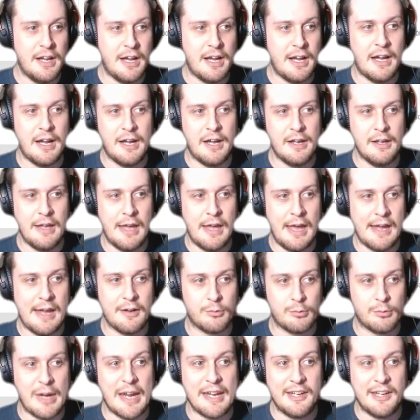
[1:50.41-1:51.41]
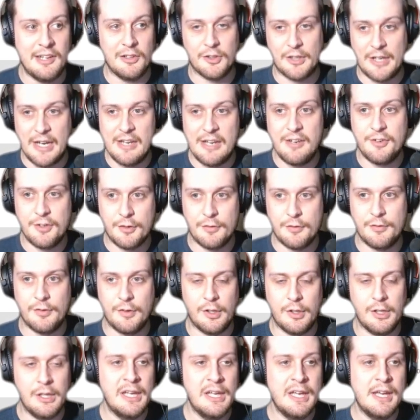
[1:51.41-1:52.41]
at a regular
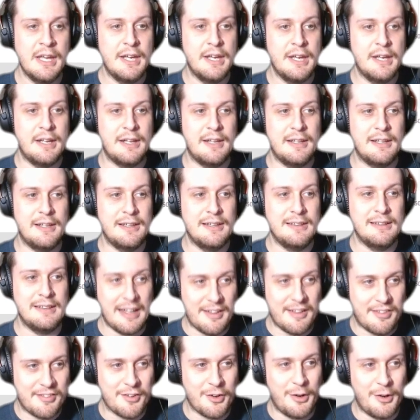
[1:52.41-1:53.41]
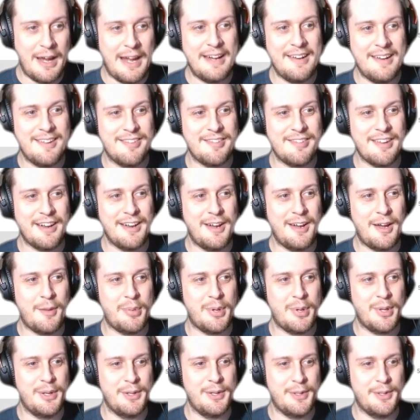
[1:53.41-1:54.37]
interval, let's go ahead and set it up.